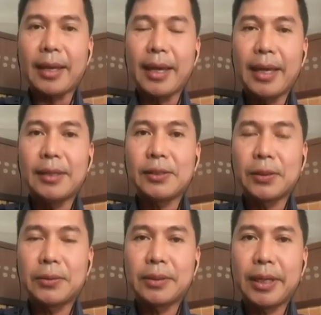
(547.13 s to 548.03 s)
and
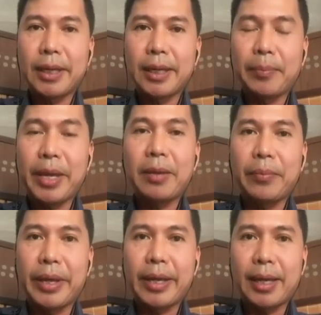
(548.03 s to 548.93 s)
so the
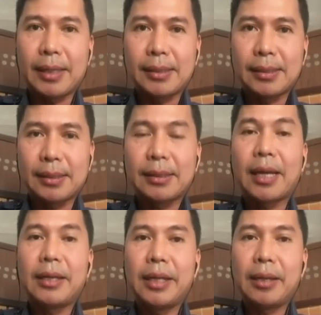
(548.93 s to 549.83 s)
PNP has a
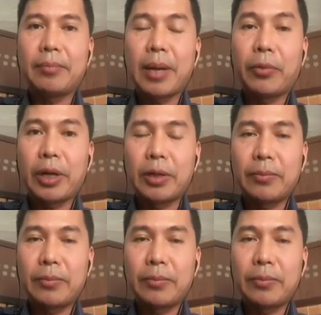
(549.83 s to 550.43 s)
standing memorandum of